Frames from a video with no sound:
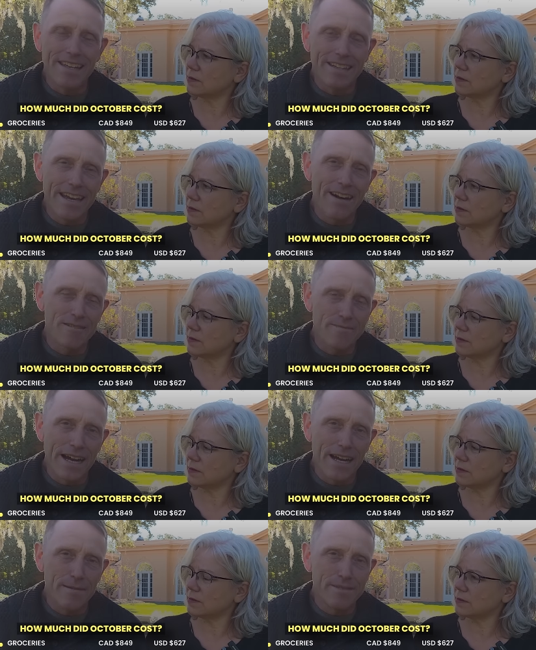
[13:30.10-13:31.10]
Speaker 1: some, now we're
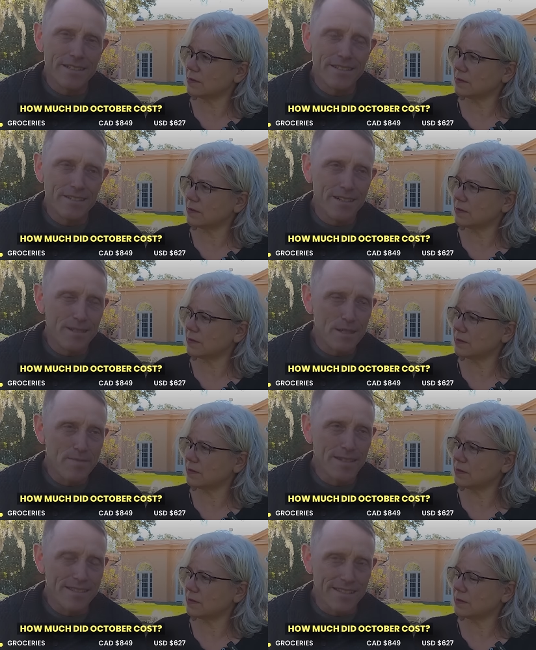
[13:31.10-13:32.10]
back up to two dollars
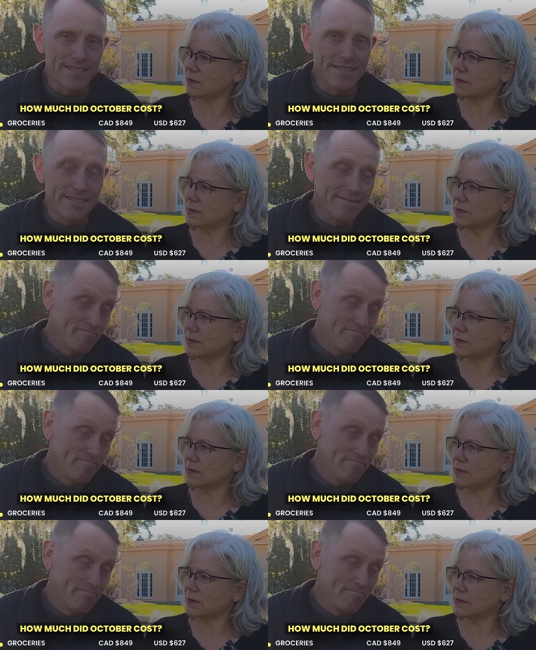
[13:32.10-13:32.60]
plus a load.